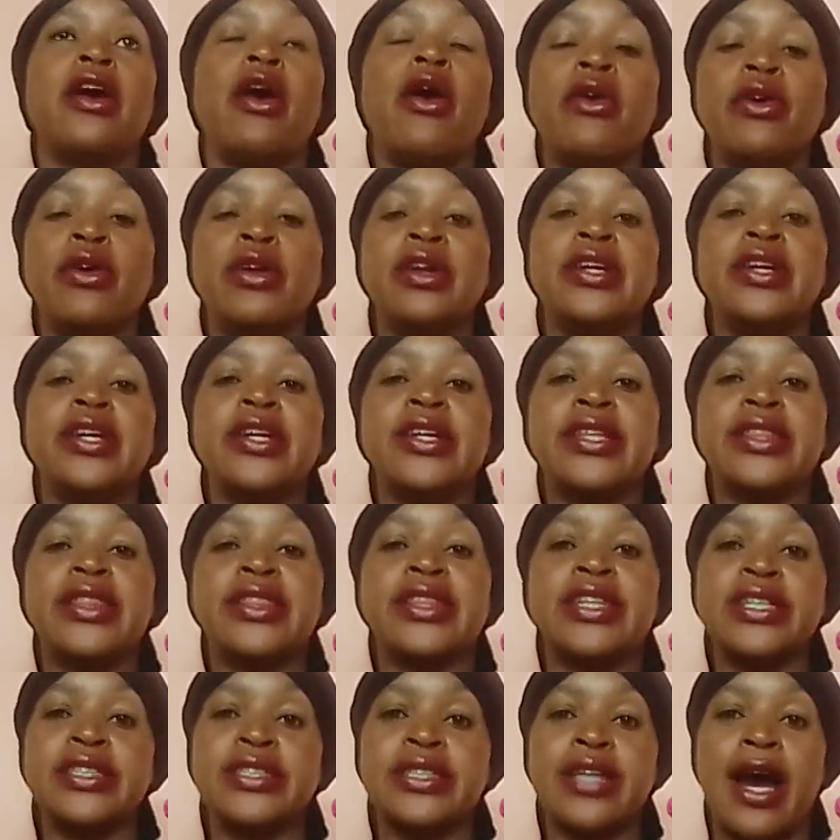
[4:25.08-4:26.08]
Only
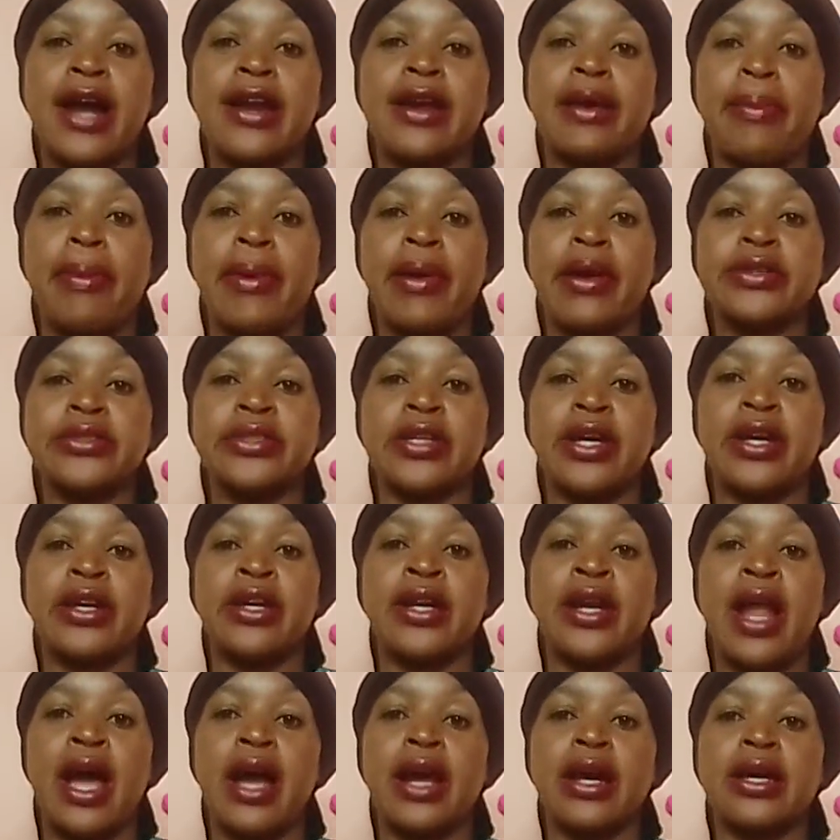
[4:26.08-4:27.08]
this kind of
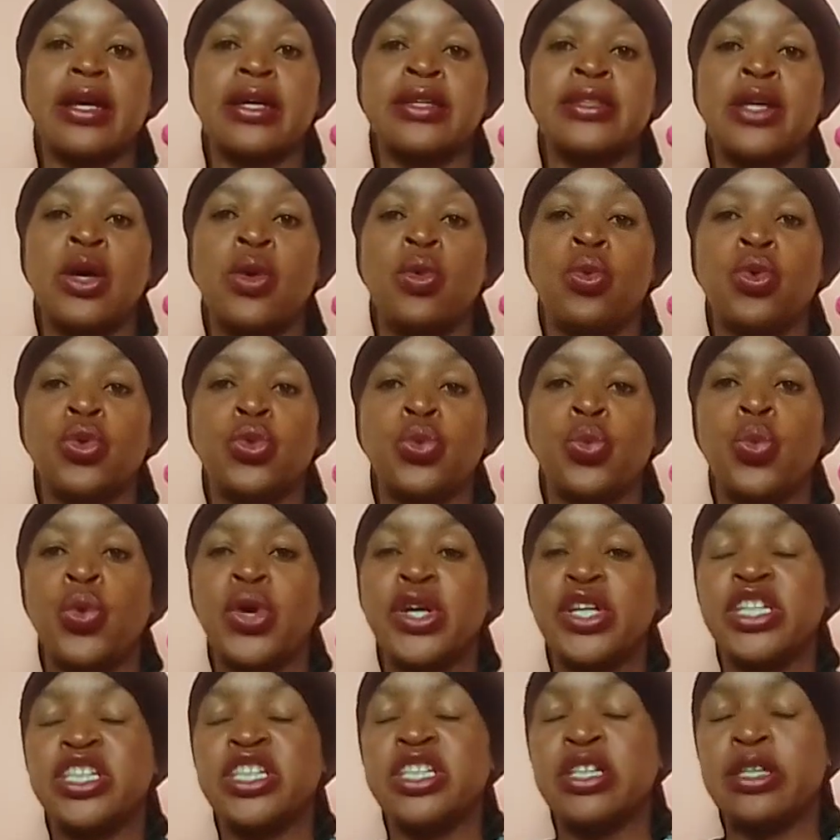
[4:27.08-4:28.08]
person, like, they would
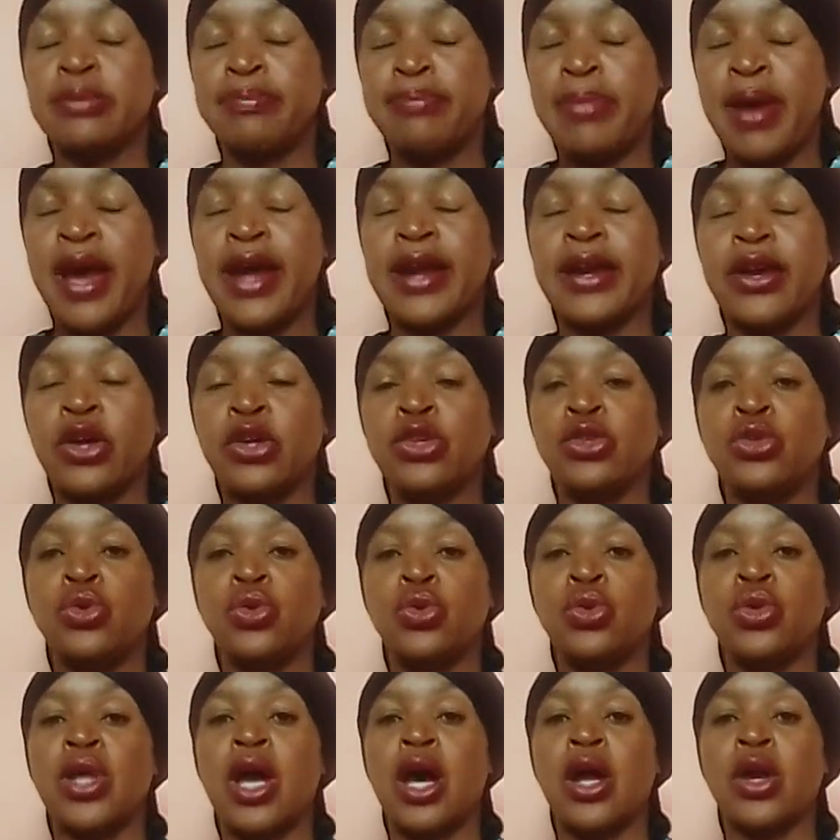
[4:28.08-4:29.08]
wish better on
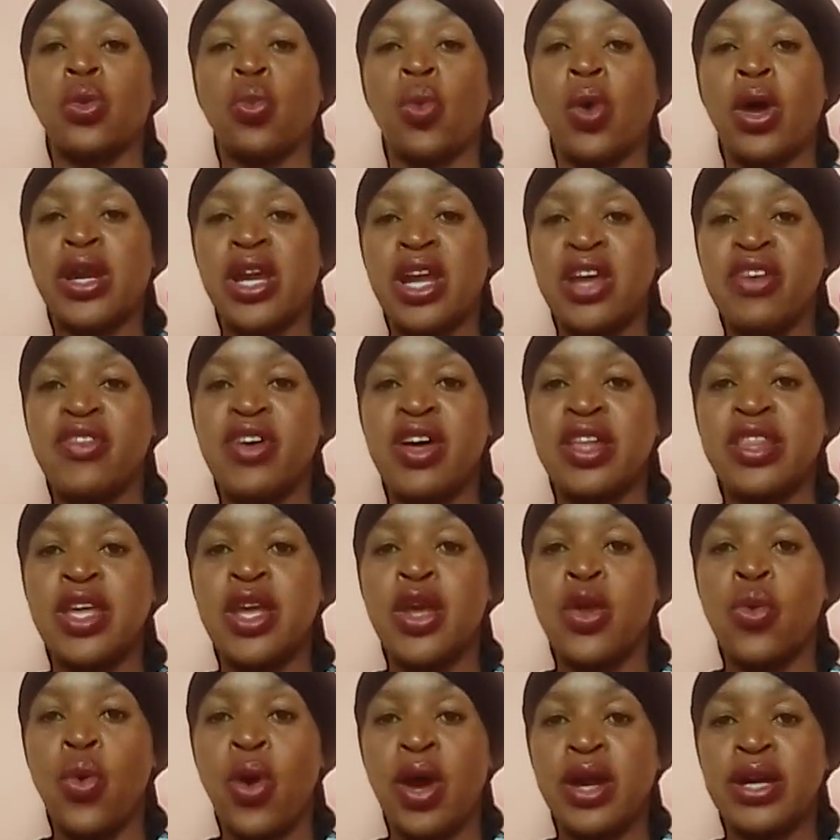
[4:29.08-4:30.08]
you, that whatever
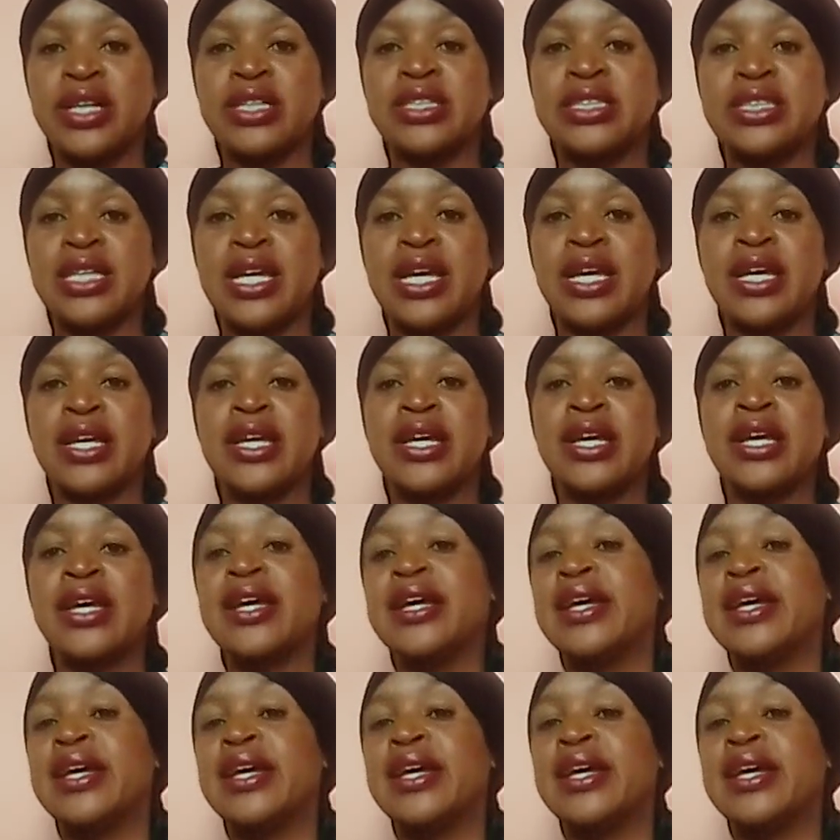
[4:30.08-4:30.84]
they want to say,